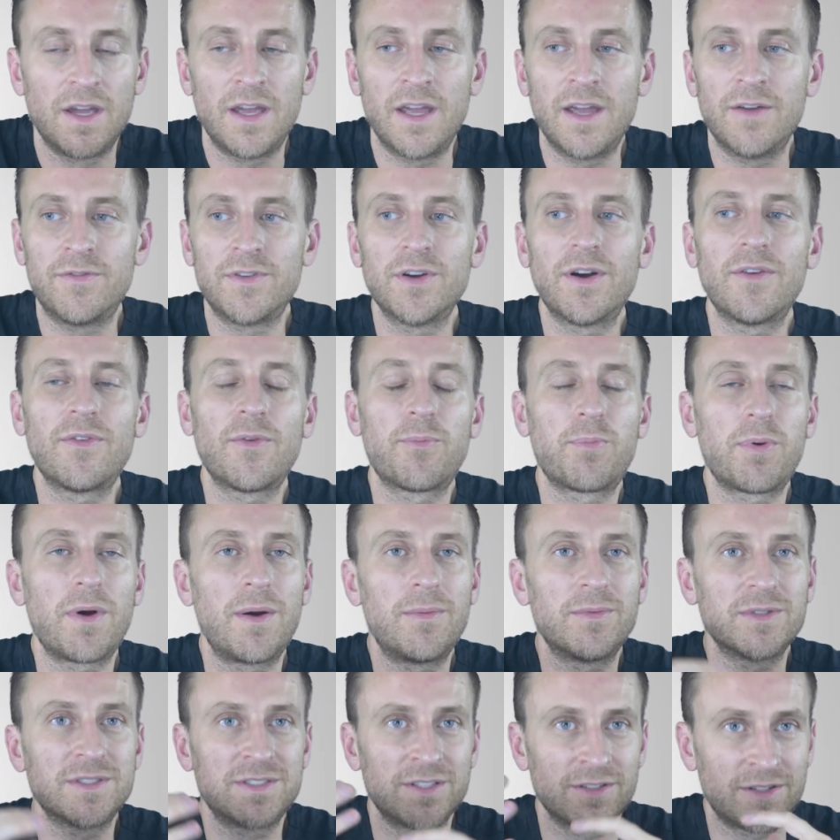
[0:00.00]
If you have a
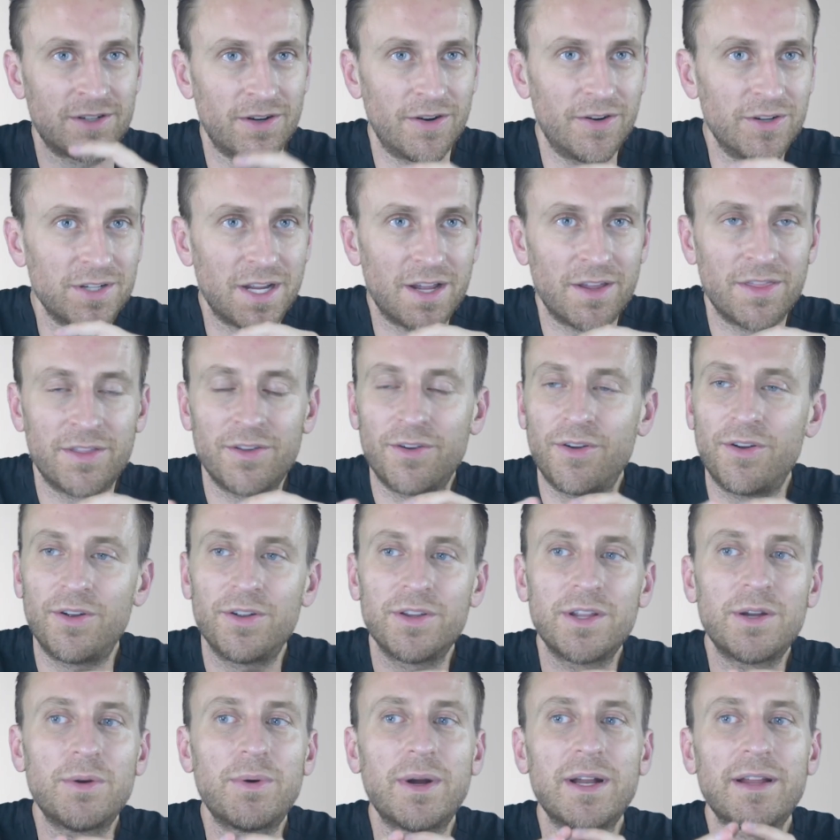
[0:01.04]
problem with zirconia, the
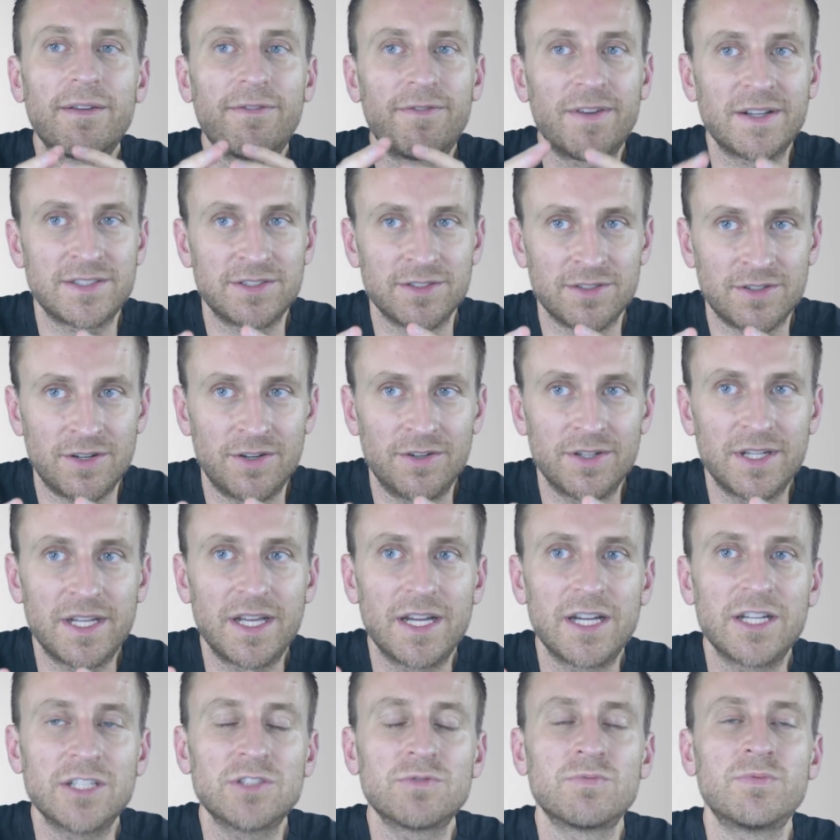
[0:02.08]
only way to fix
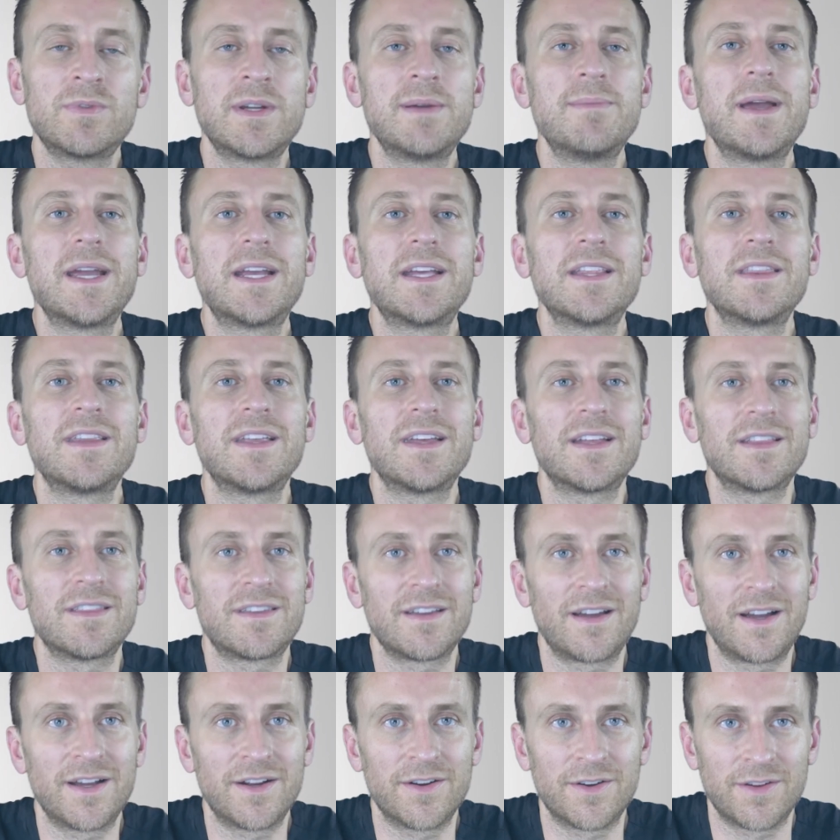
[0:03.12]
zirconia is remaking the
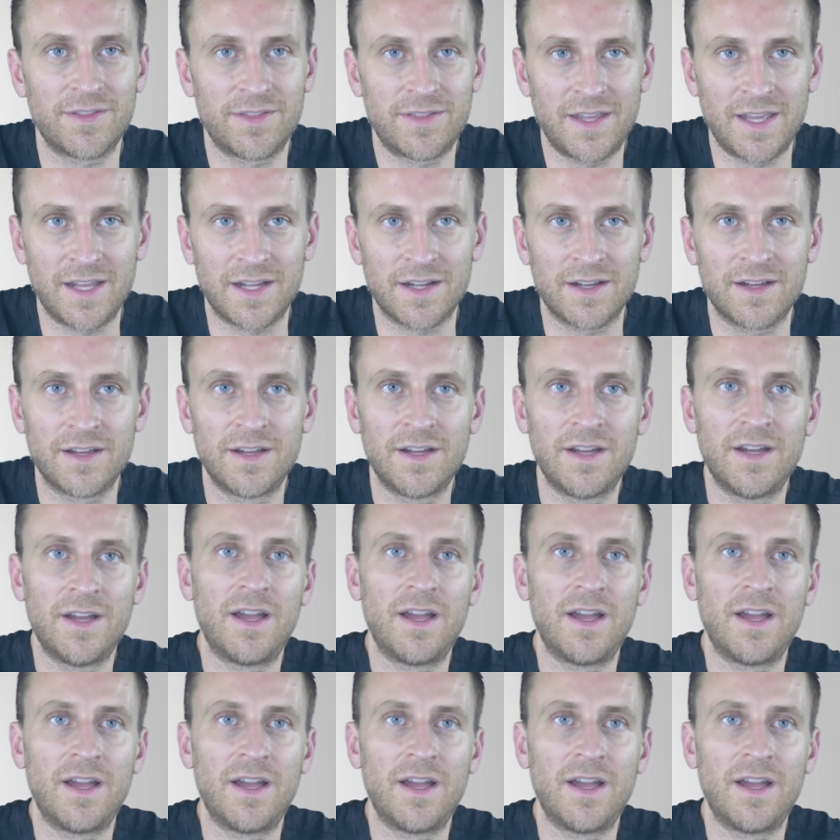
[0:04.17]
entire thing.